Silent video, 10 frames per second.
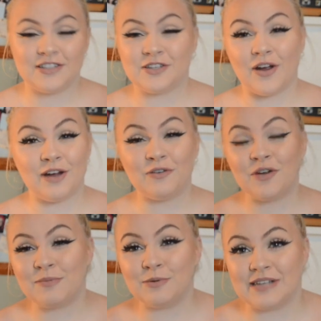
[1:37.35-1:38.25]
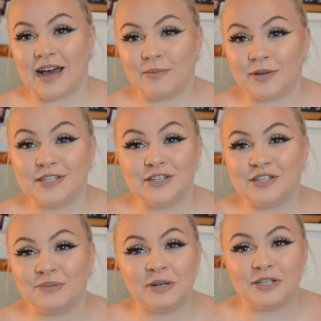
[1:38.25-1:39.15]
Sorry, I wrote them all down because
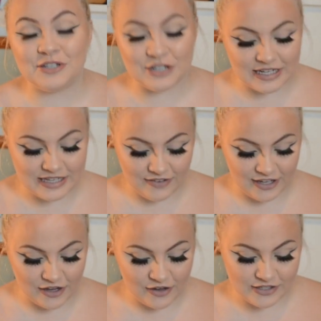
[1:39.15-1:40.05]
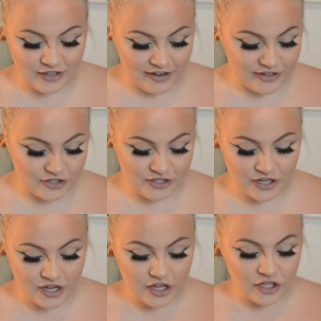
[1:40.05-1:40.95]
usually when I do chatty videos, I just
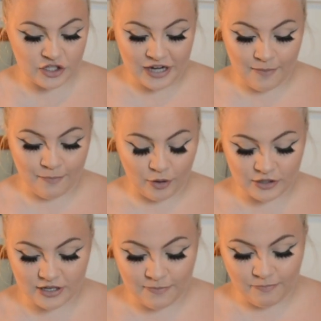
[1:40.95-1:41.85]
chat bollocks